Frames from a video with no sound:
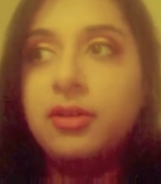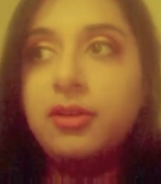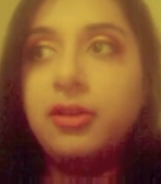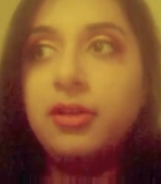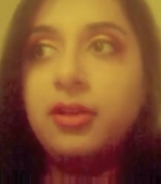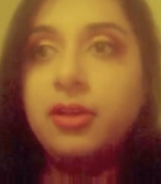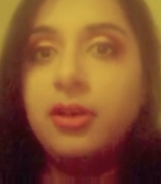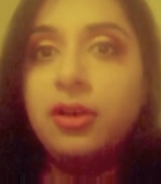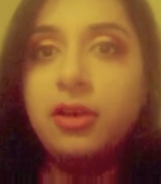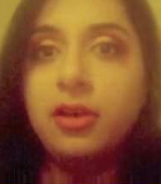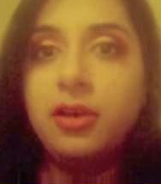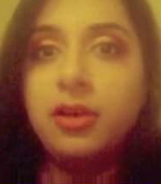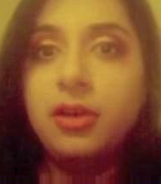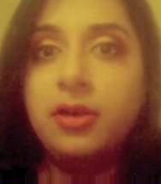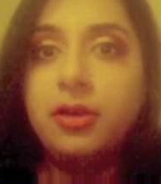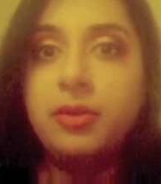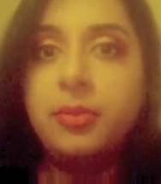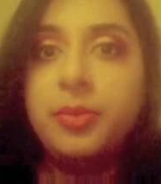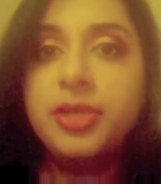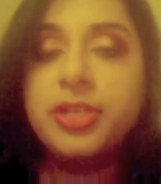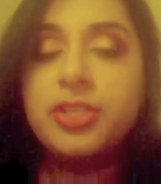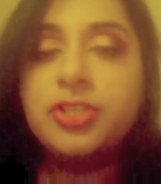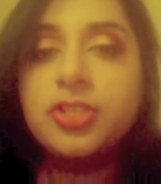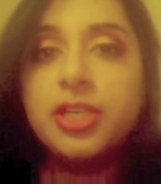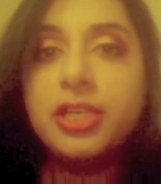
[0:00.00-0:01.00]
uh,
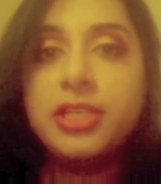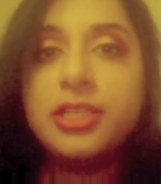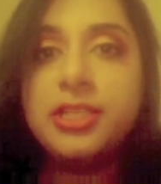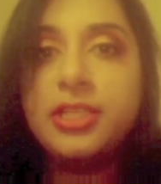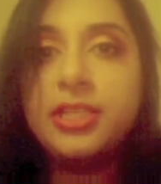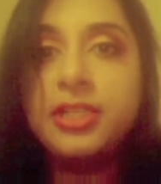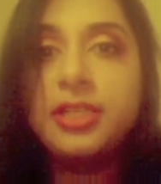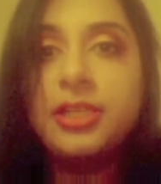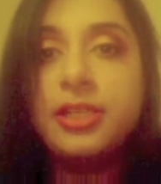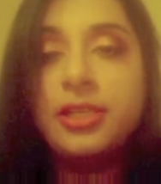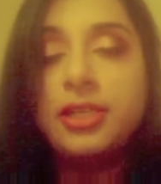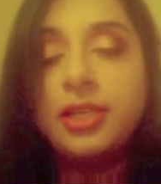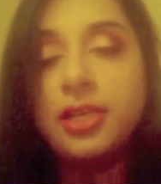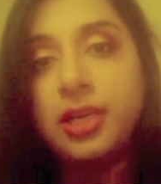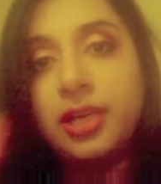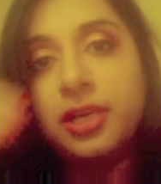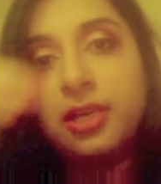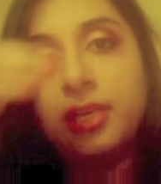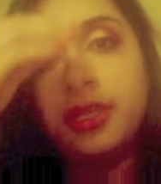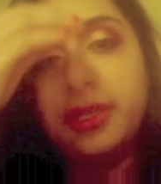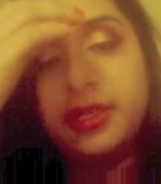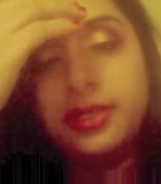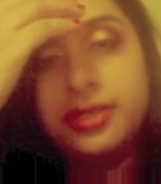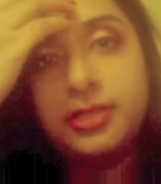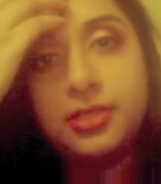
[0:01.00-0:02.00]
picture ID
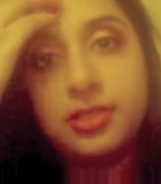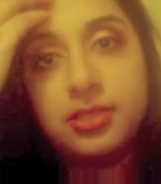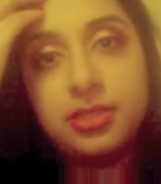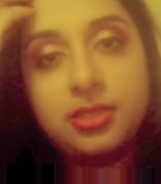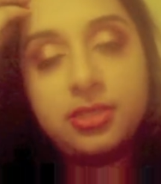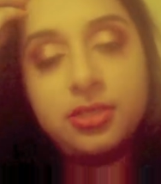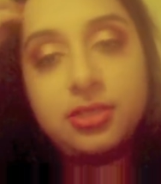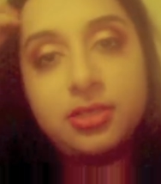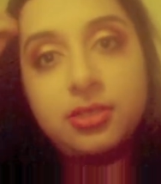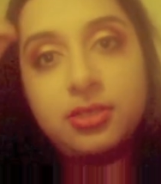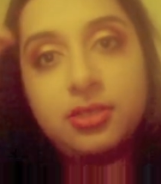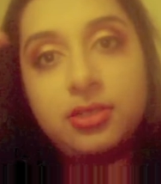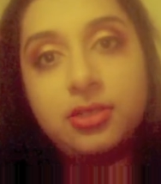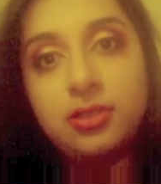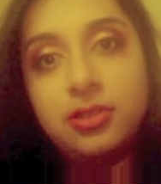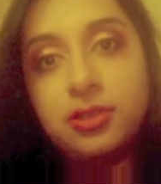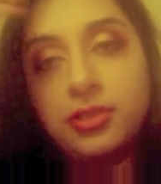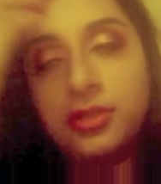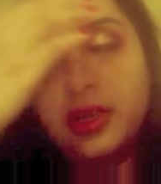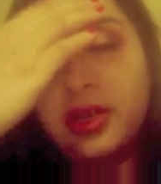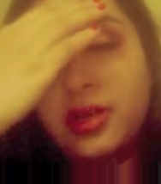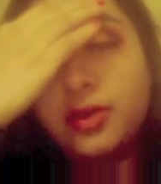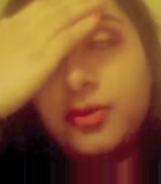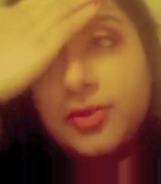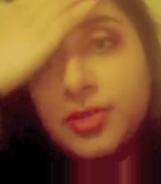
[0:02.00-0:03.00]
and
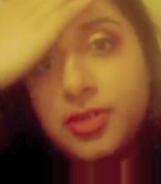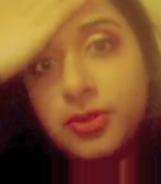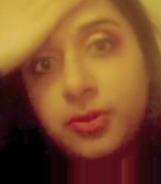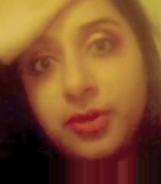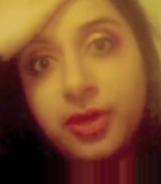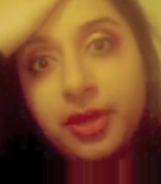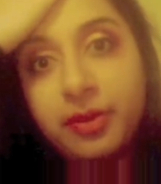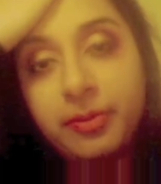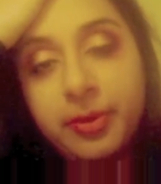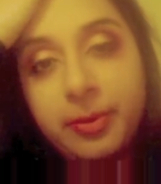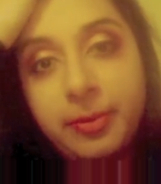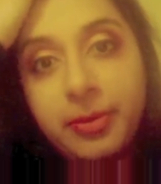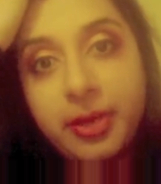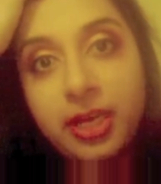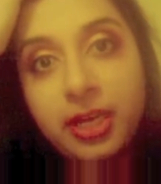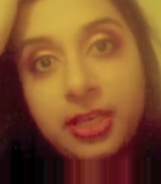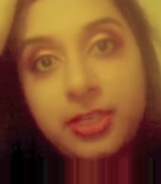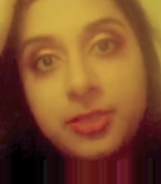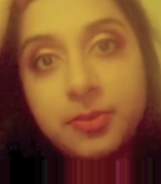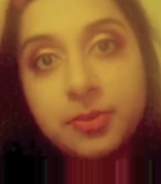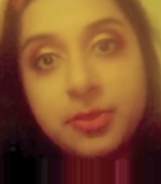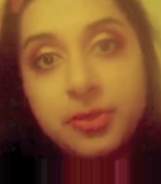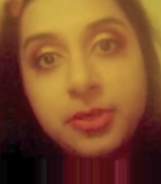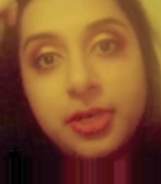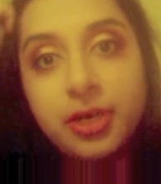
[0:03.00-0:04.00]
I was like, well, I have my
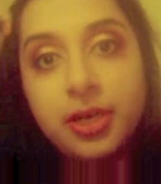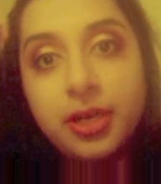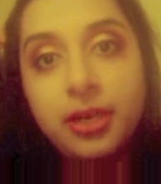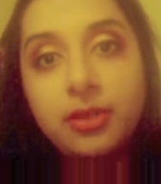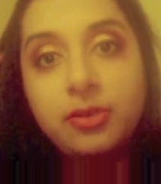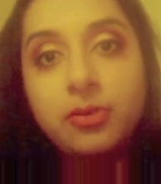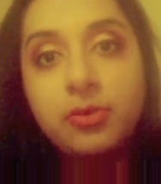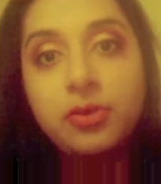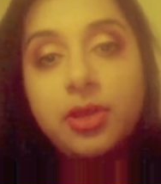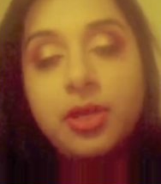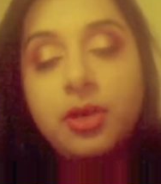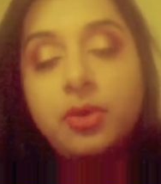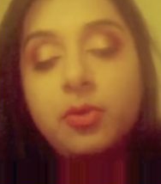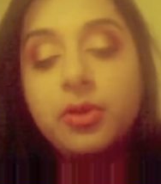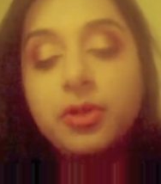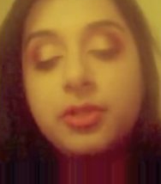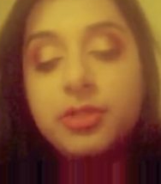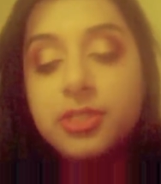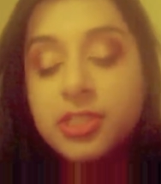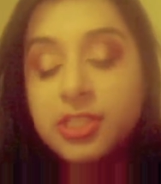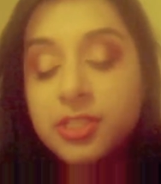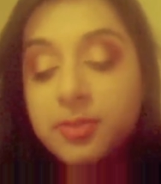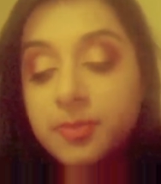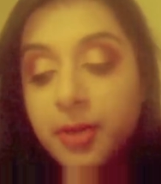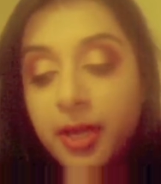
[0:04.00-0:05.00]
passport. And they were like, well,
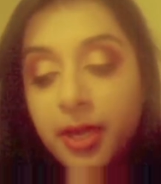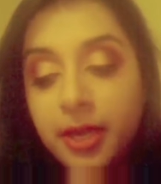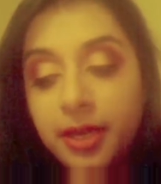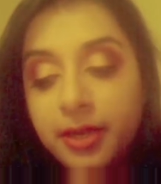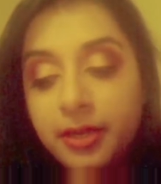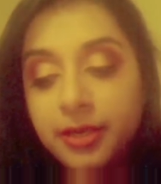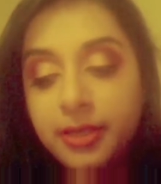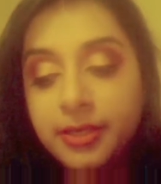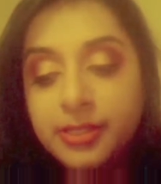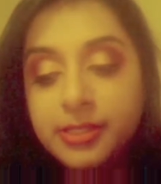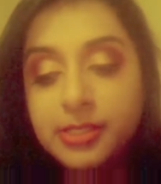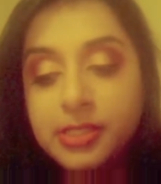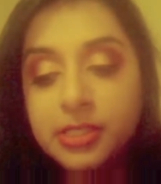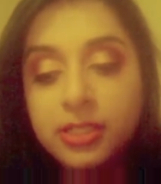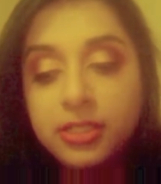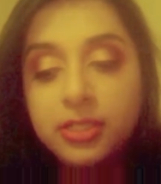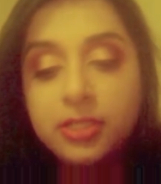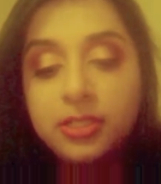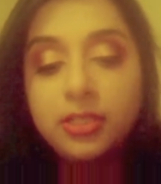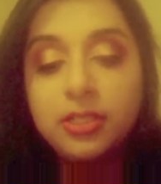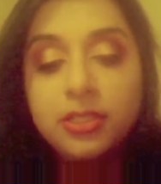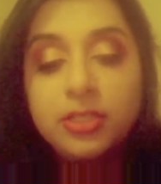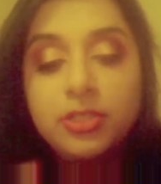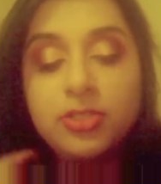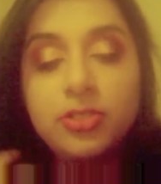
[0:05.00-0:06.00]
it's expired.
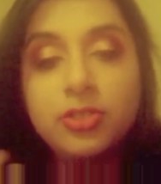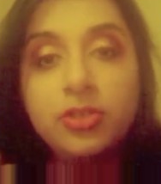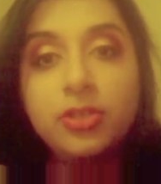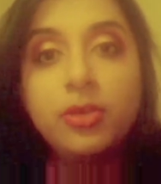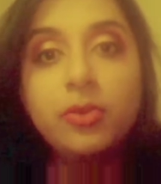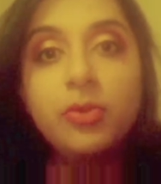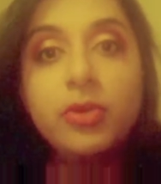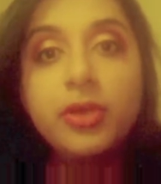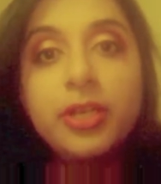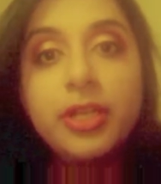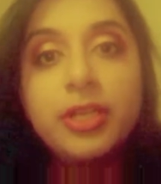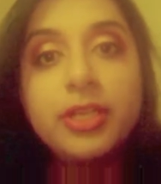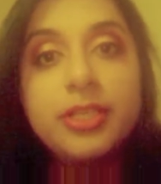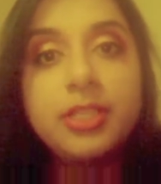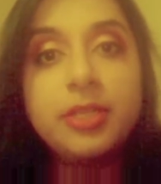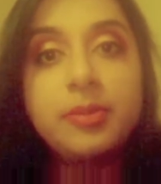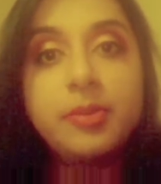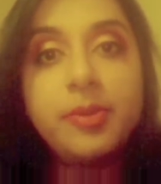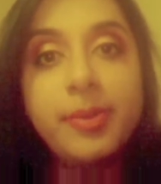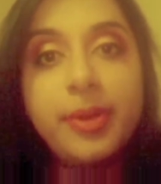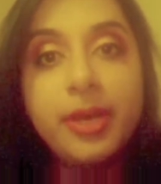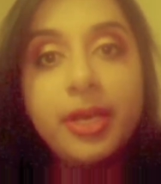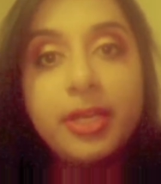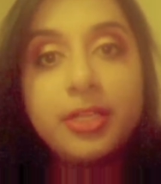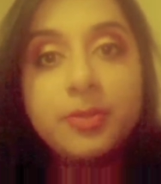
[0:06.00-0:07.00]
So they were not going to take
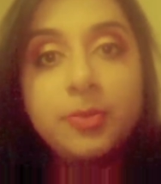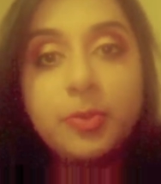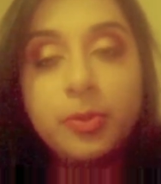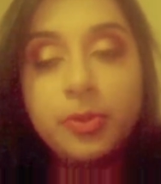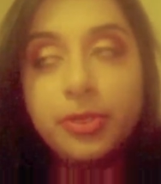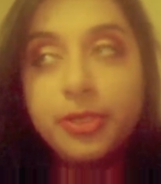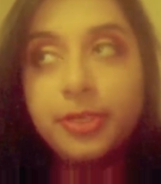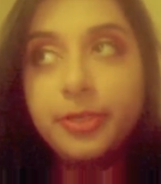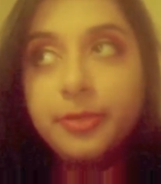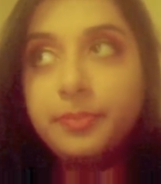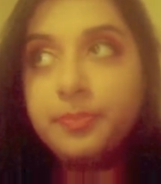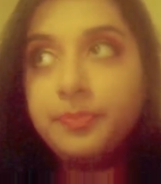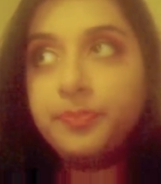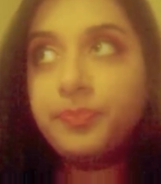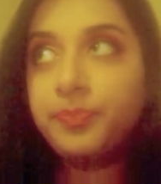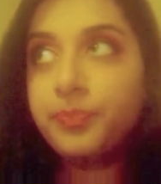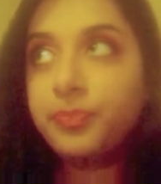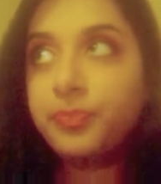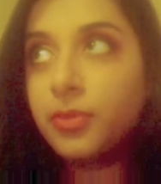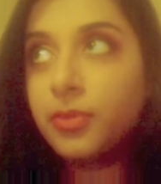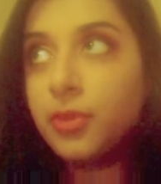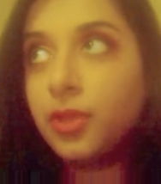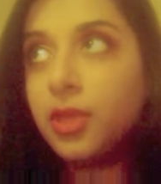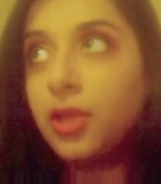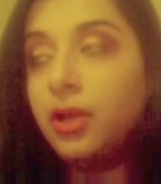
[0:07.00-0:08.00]
my passport.
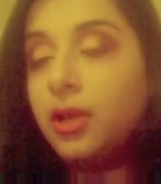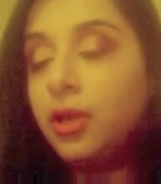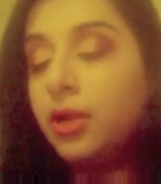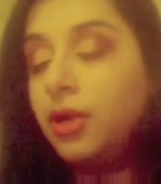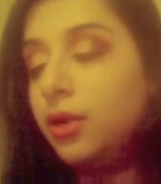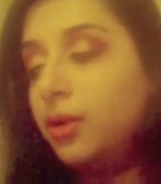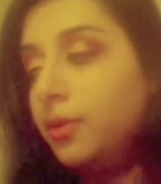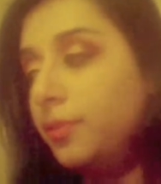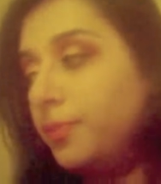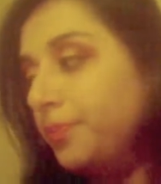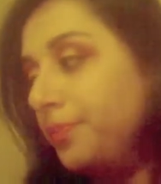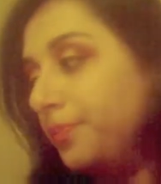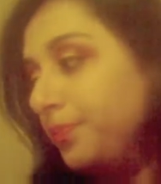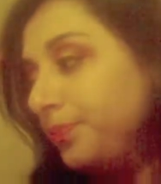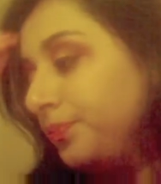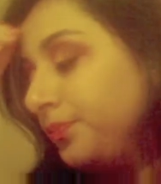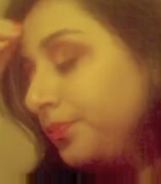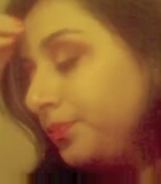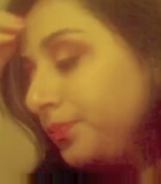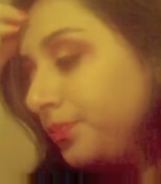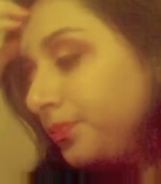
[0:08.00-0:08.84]
Um,